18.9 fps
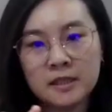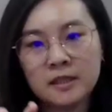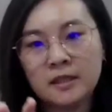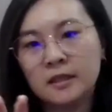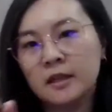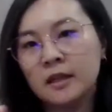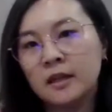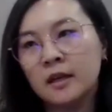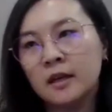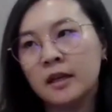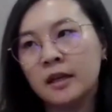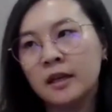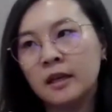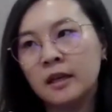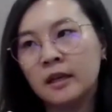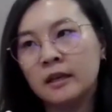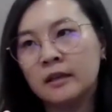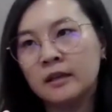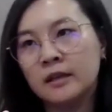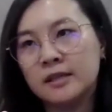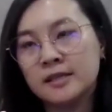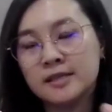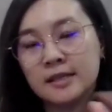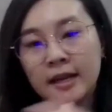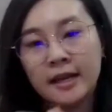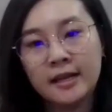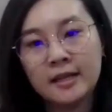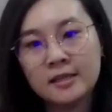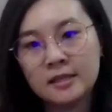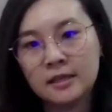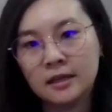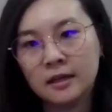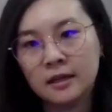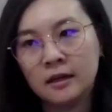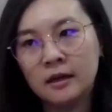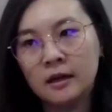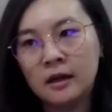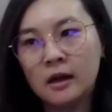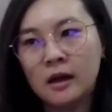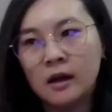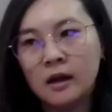particularly in his later,